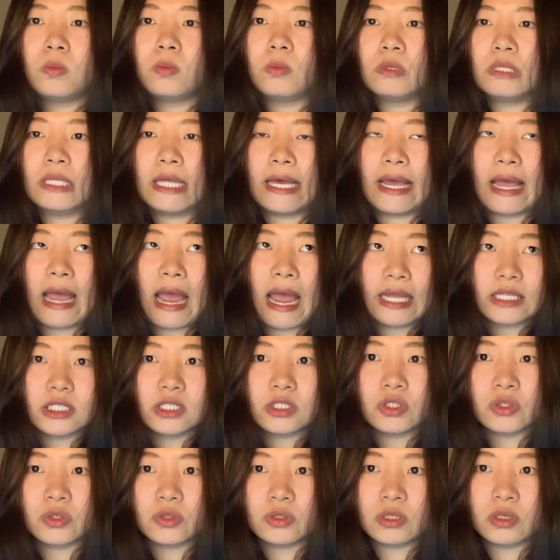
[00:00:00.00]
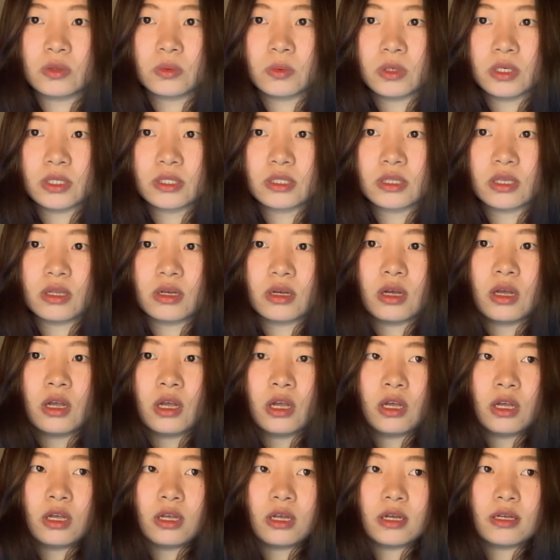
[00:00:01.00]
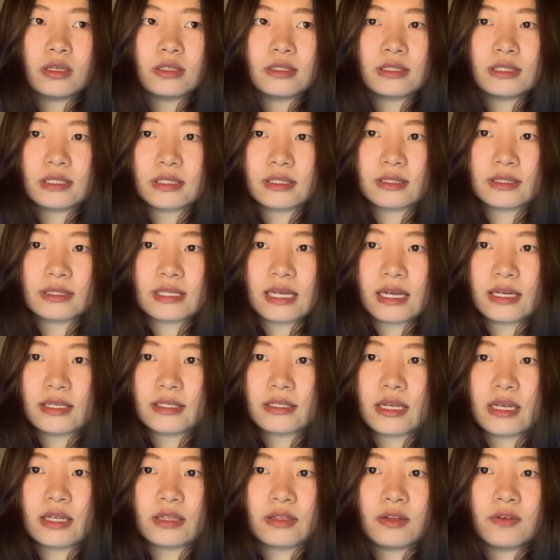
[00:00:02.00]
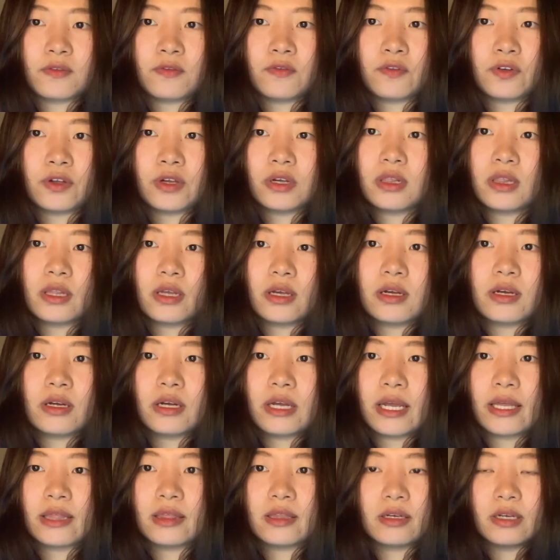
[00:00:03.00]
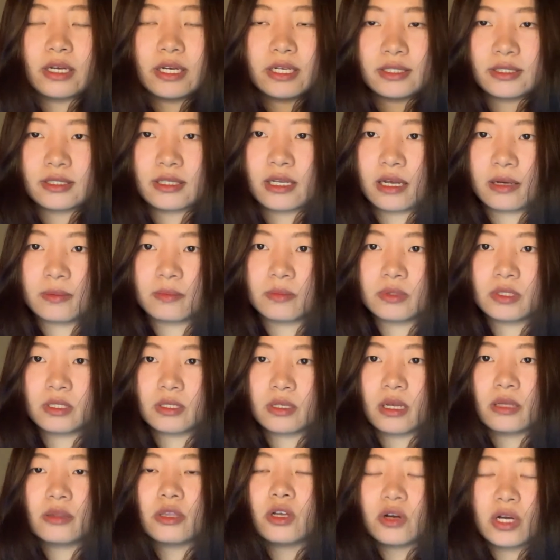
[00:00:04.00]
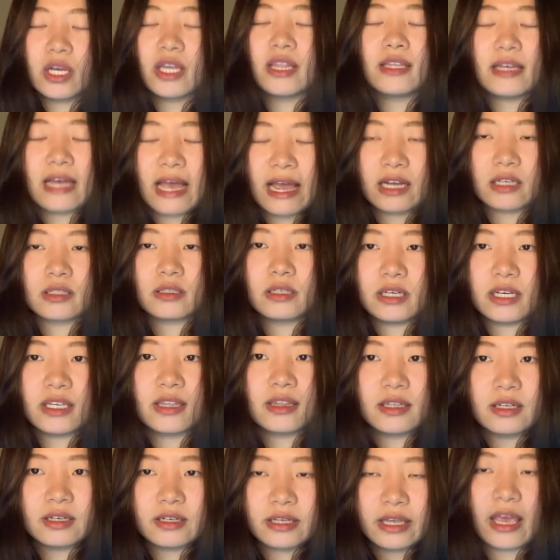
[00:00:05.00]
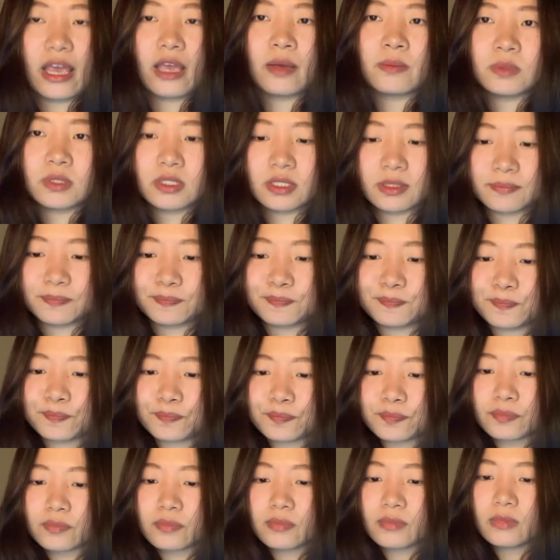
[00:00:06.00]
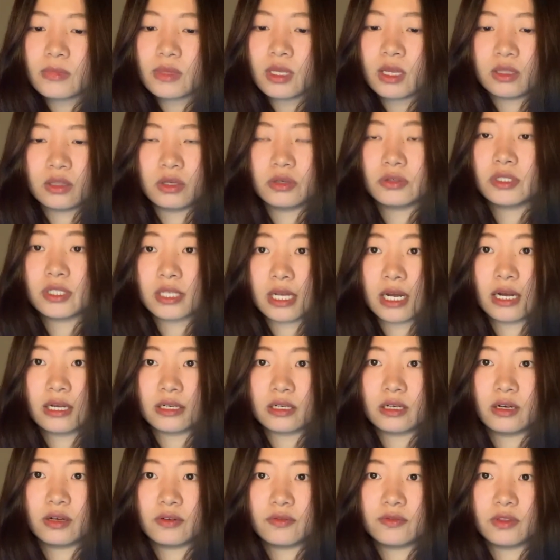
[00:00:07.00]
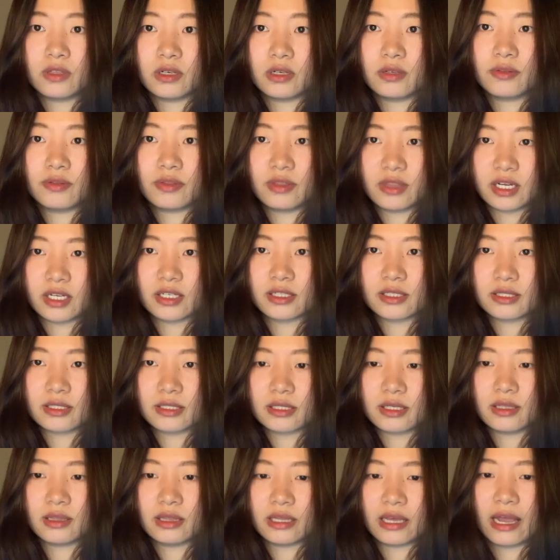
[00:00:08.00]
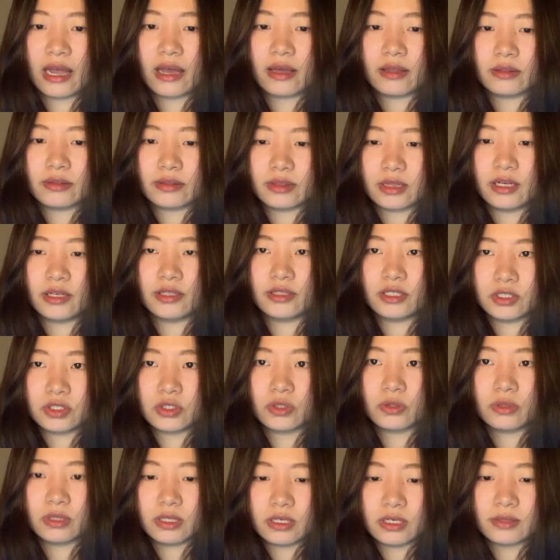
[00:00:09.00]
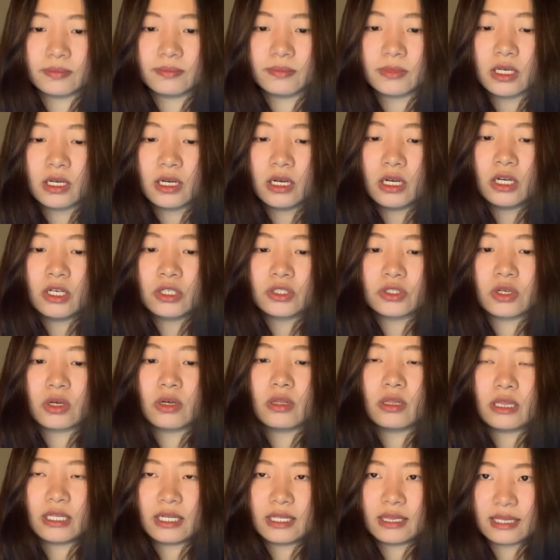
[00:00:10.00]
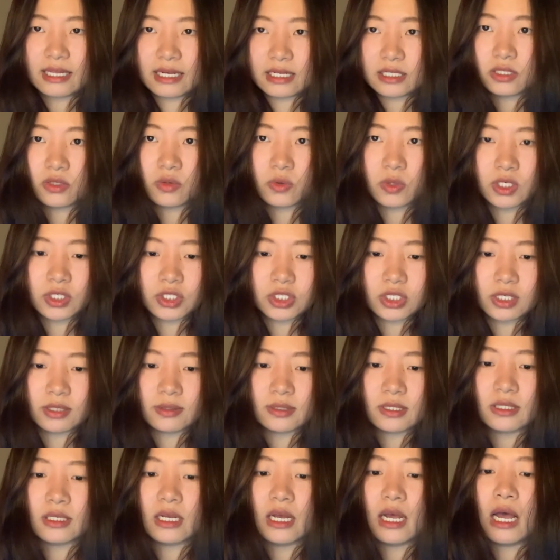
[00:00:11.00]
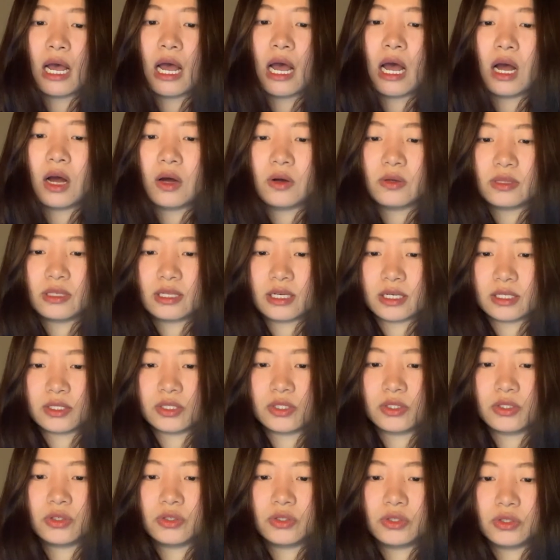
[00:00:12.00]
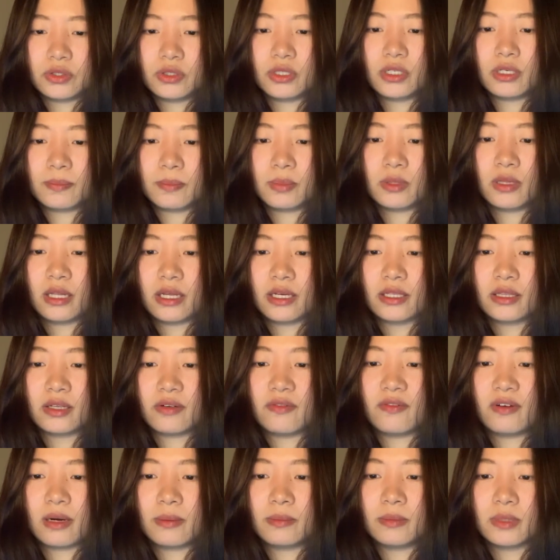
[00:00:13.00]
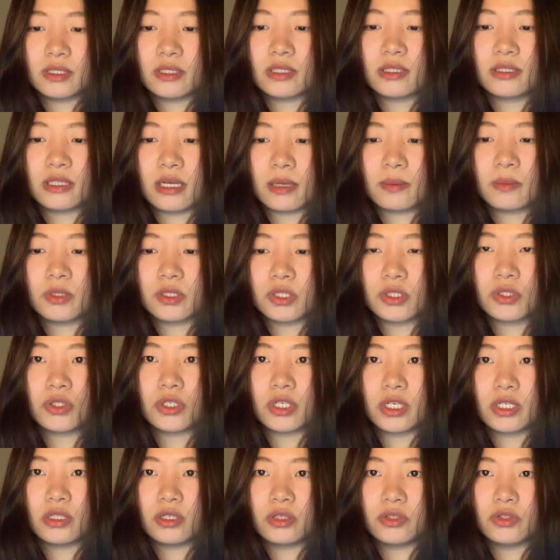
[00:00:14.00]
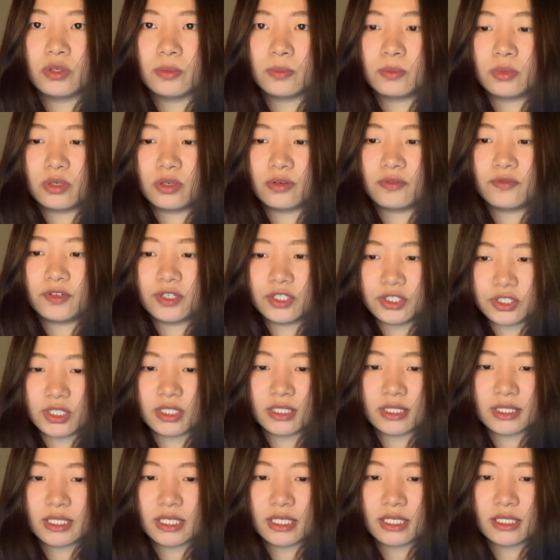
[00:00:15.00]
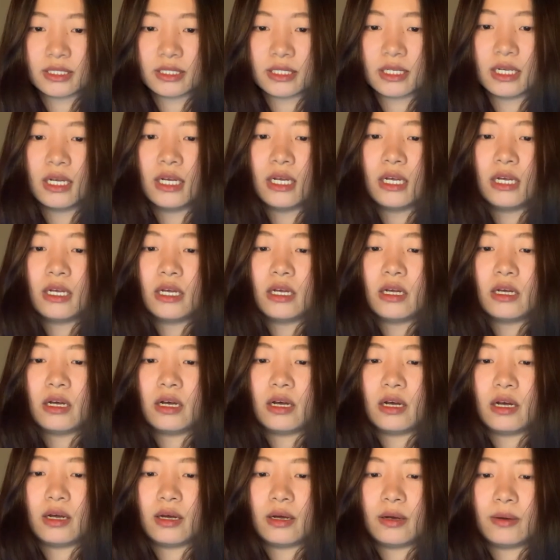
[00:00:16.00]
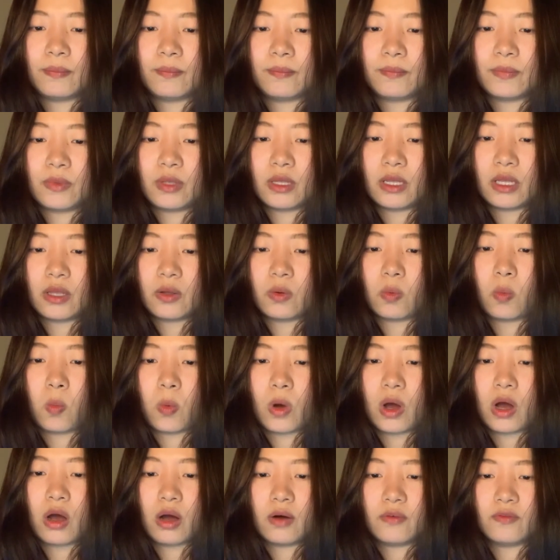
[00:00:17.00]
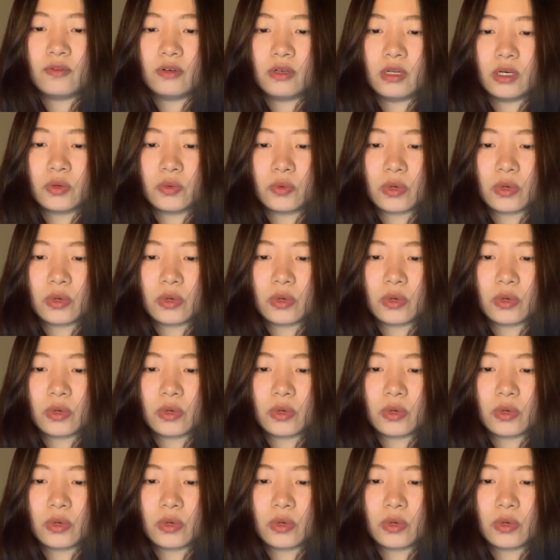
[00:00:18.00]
their attitude towards the success and the failure in the exams, not in the games. Those kind of the things they need to learn. So the last questions: how does your unit plan development demonstrate your proficiencies in one of the